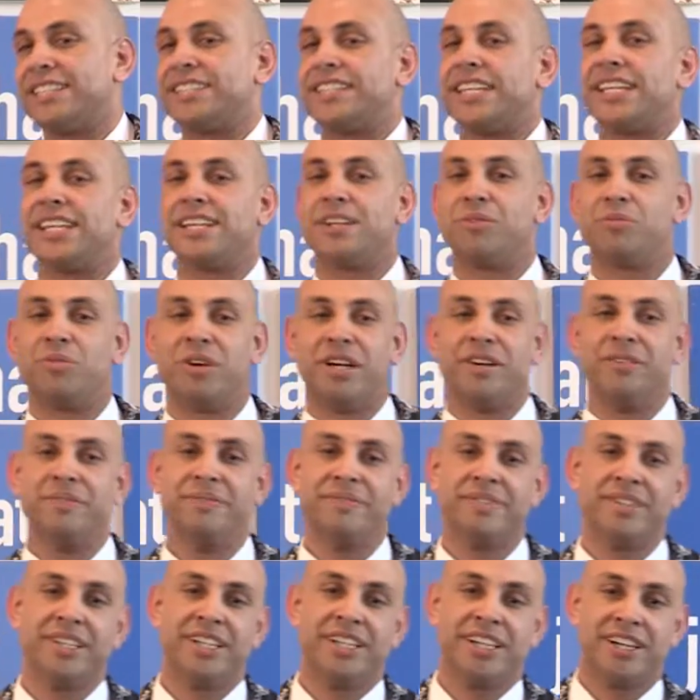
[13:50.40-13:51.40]
see in a will.
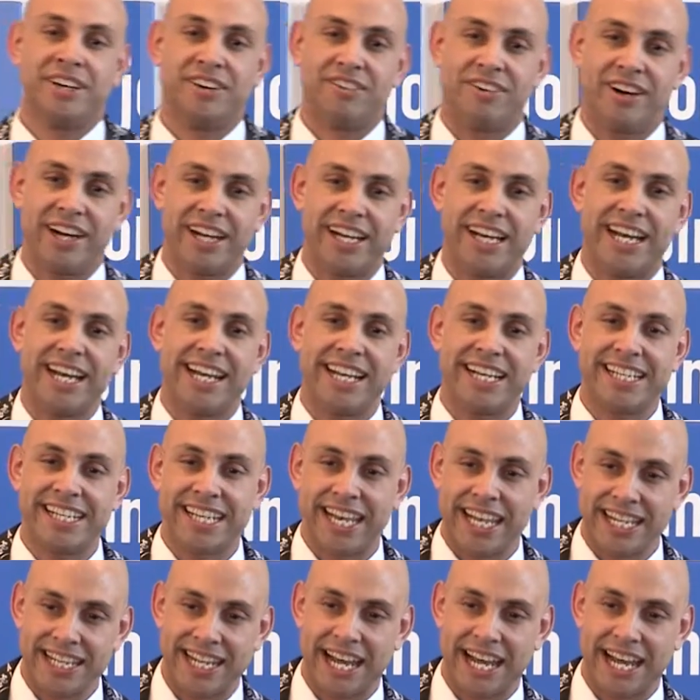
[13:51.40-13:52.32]
All right, and again,